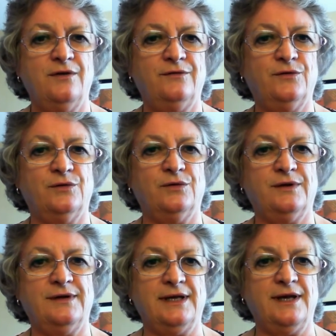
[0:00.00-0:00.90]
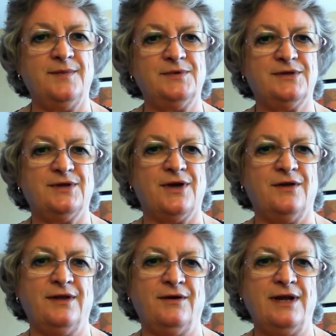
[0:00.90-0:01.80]
for the couples to go
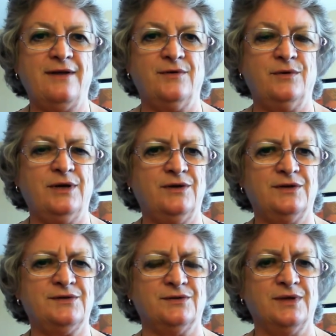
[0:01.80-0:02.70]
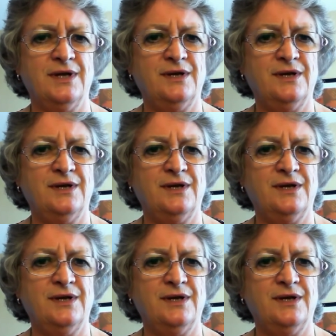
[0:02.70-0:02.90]
there and have a rehearsal,